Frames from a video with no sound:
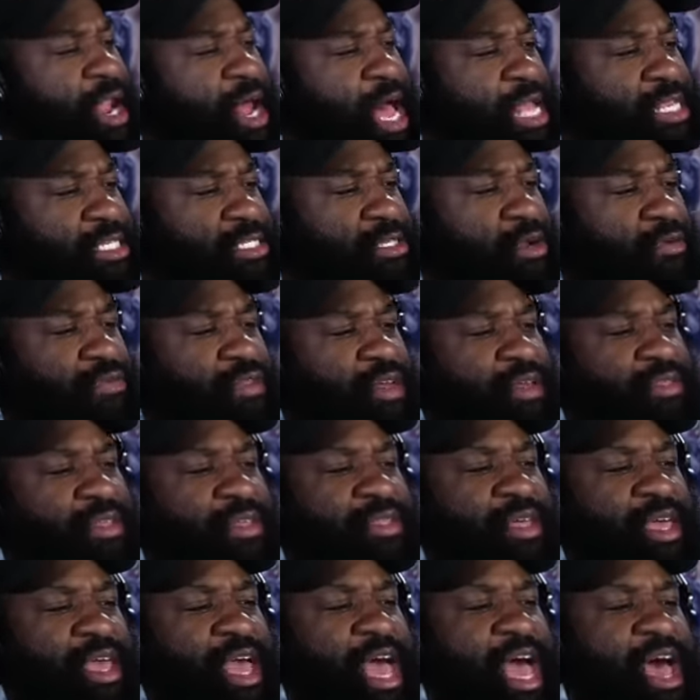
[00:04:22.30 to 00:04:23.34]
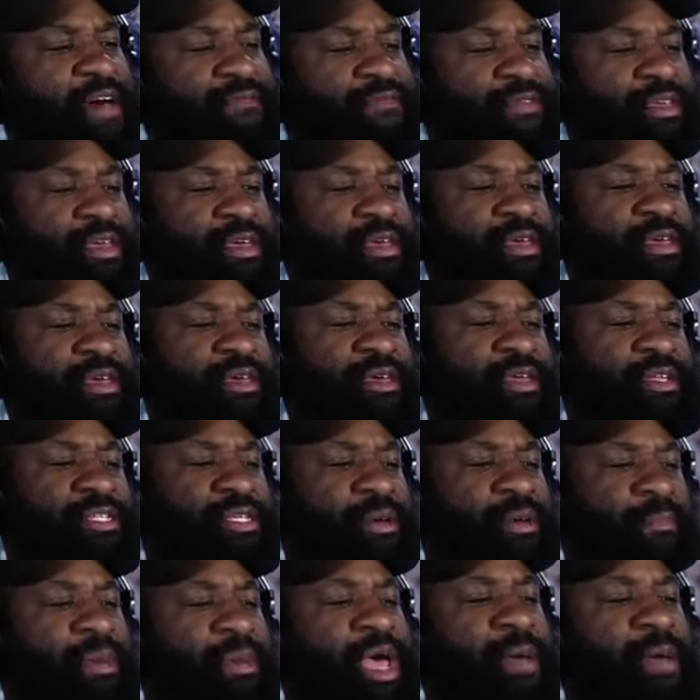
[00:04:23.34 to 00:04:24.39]
I just don't think that they have the. It's a
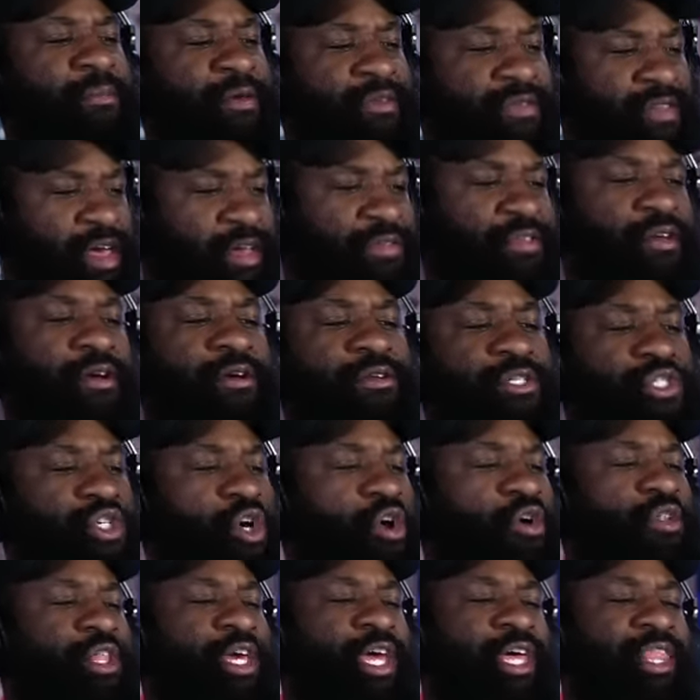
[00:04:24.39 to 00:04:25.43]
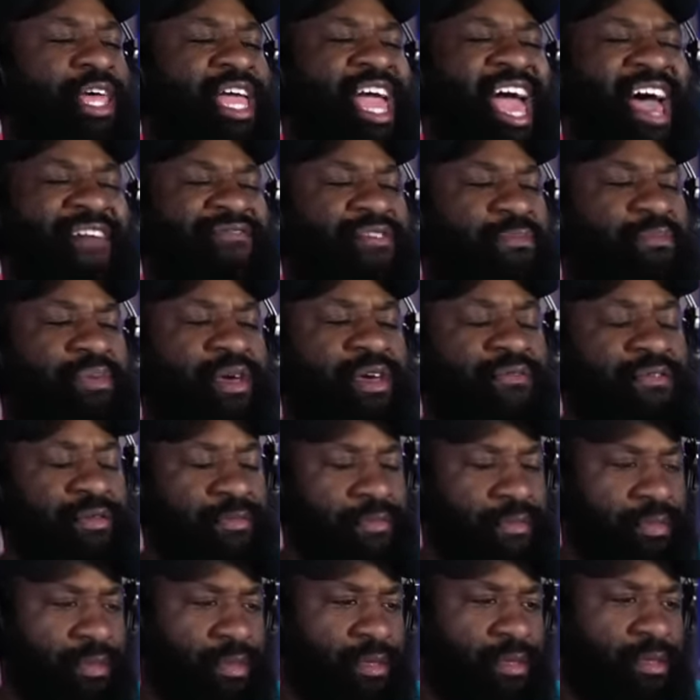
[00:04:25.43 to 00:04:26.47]
mammoth that they're controlling, and they have to pivot,
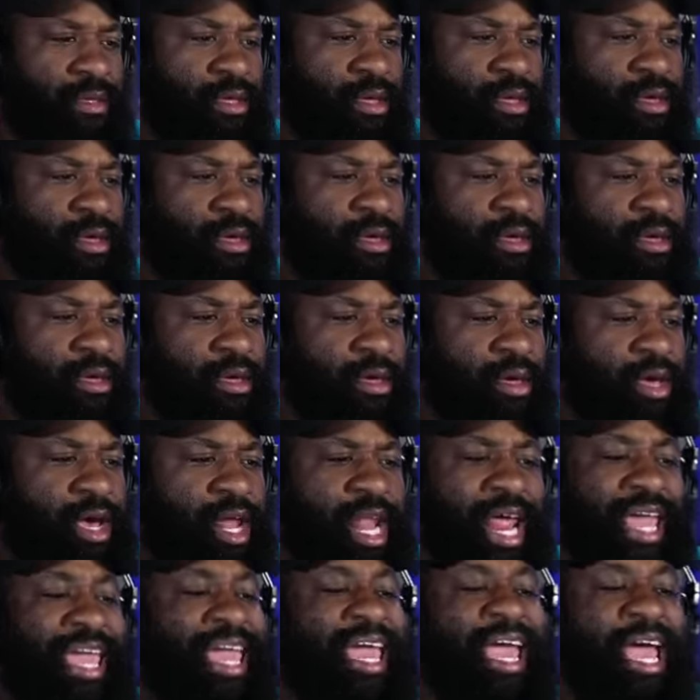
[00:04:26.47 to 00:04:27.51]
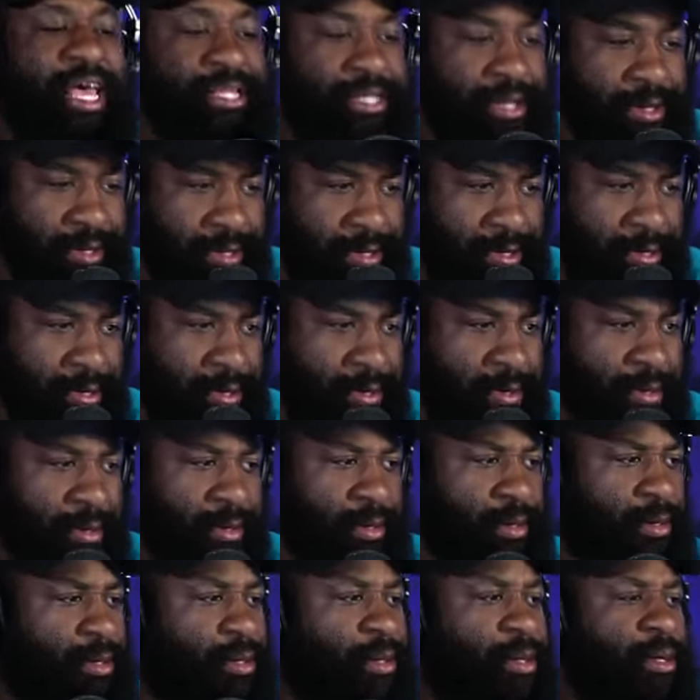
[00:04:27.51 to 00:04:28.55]
and they can't.
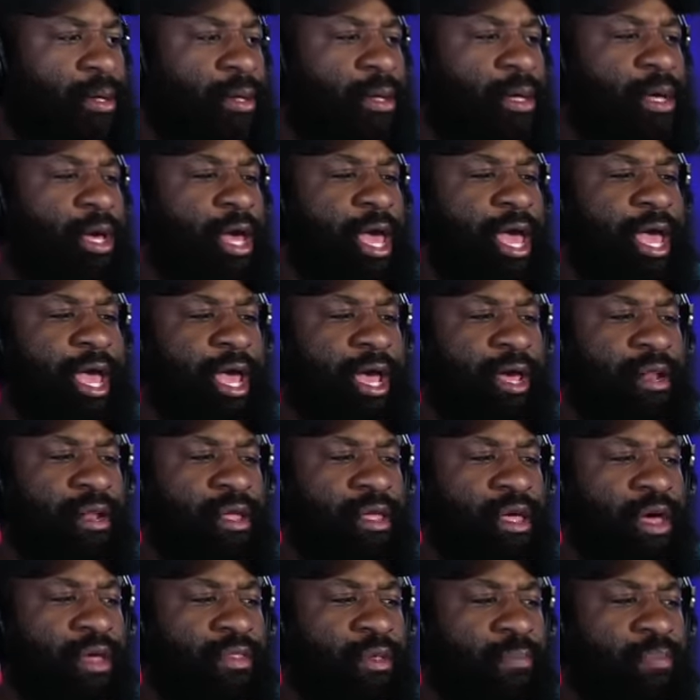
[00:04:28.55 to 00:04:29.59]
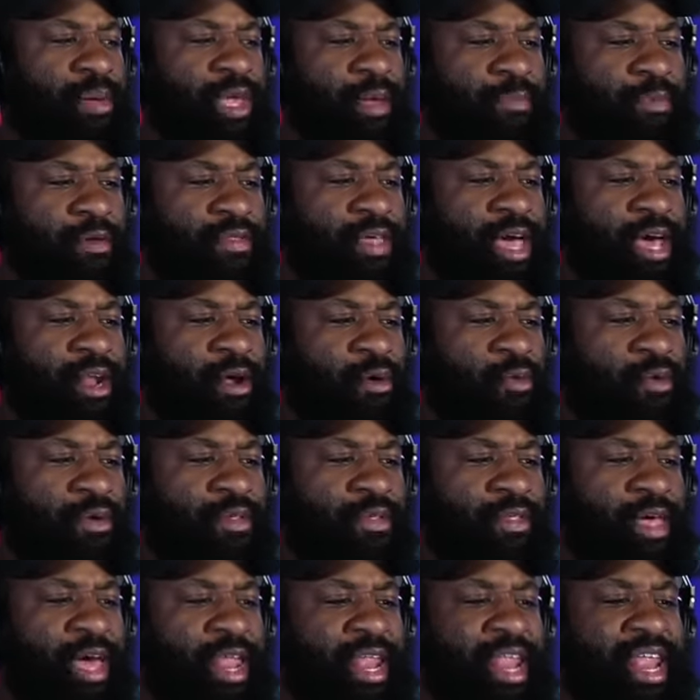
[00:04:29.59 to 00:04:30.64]
And uh, the people that are
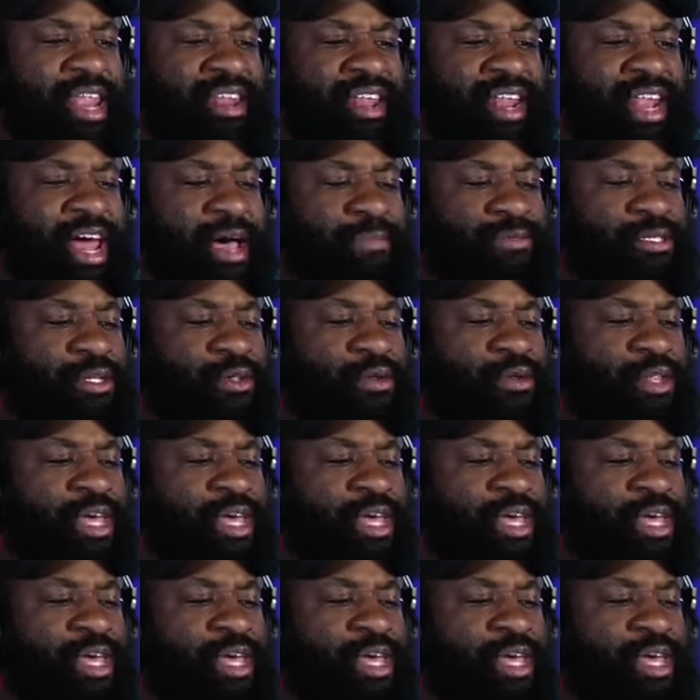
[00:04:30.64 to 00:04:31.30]
that, that, that absolutely